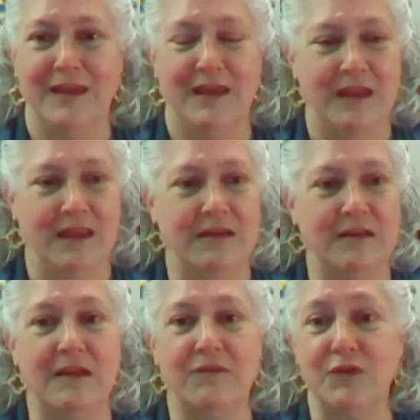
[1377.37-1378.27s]
and to
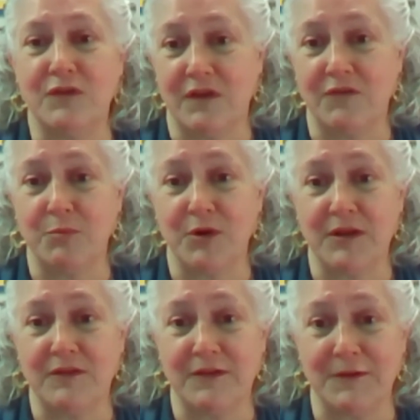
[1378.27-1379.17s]
give yourself
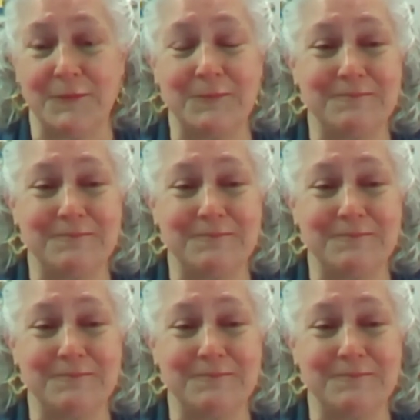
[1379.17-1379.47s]
breaks too.